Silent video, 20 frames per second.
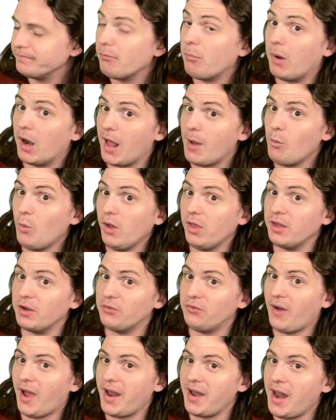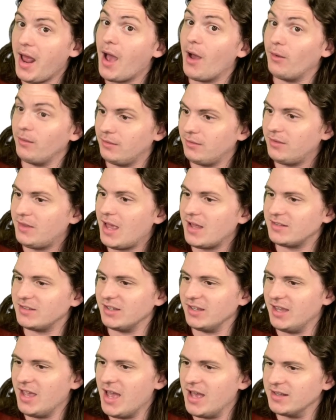but I'm willing to find out. That's
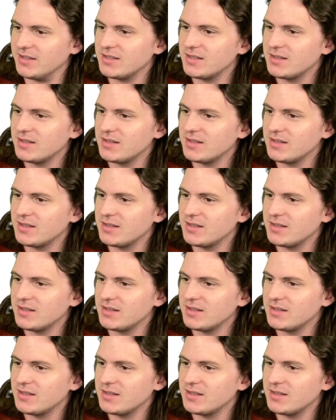a yes.